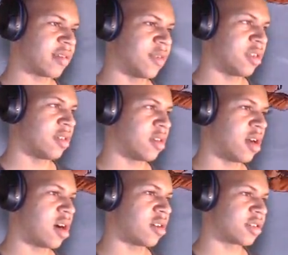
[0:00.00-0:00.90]
me.
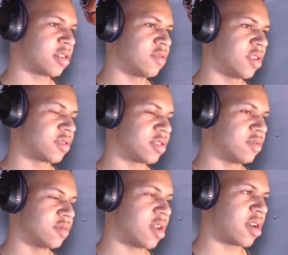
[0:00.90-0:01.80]
Oh, shoot, oh,
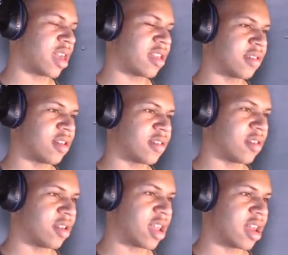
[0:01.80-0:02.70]
shoot. Okay, it's, it's all
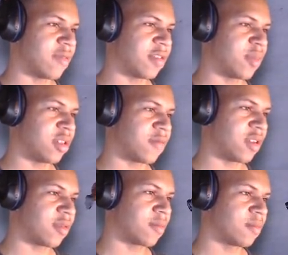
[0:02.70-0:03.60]
good. I got invisibility frames.